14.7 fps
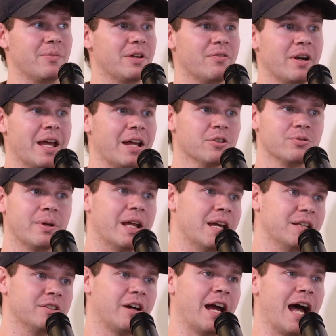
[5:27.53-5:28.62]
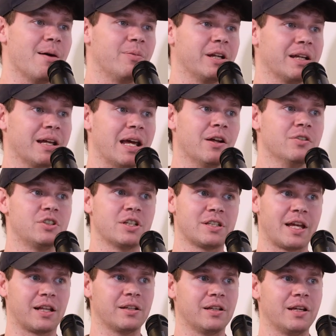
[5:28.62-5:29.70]
different angles when hits are happening, and it was just
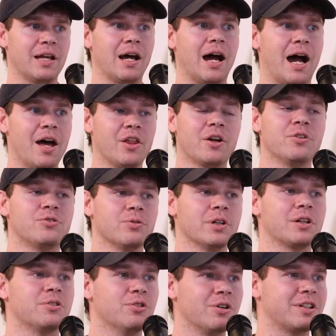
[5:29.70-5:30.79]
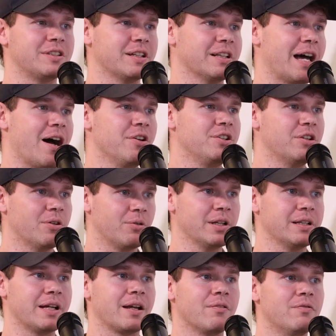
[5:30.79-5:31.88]
like, I thought it was really cool because it allowed you to
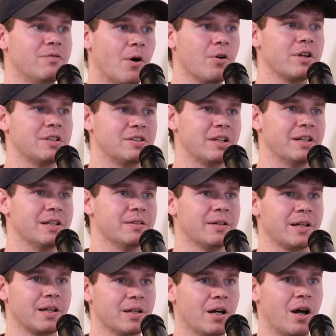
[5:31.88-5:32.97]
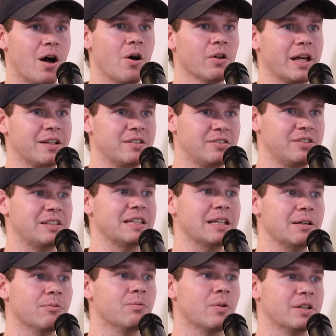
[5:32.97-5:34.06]
really like focus in and like
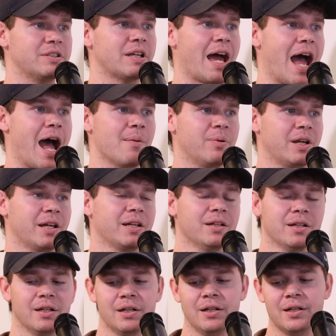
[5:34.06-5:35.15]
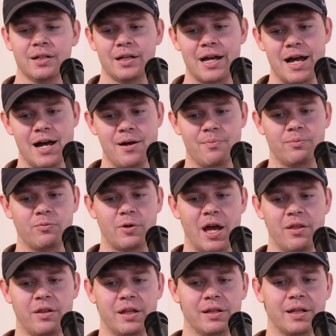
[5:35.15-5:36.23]
see what's happening,
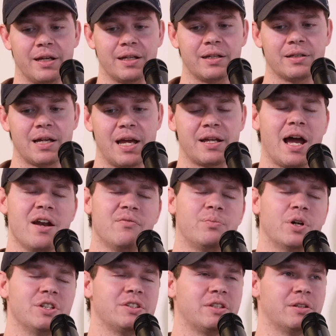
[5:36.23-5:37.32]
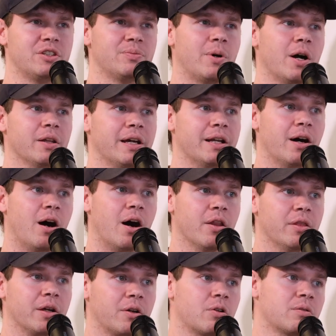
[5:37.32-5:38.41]
rather than like, and kind of puts the spotlight
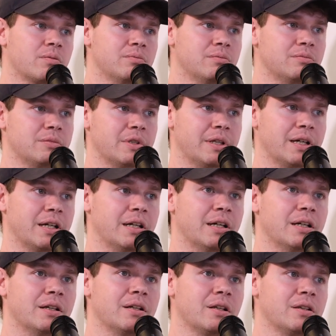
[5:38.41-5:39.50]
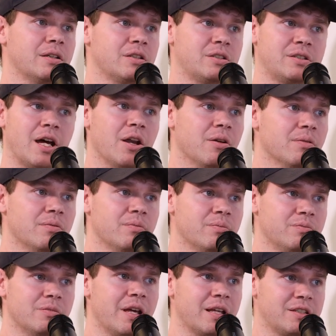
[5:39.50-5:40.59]
on the stunt
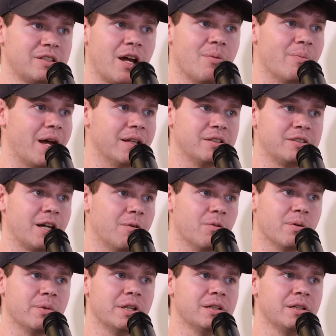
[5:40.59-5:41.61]
stuntman, stunt woman.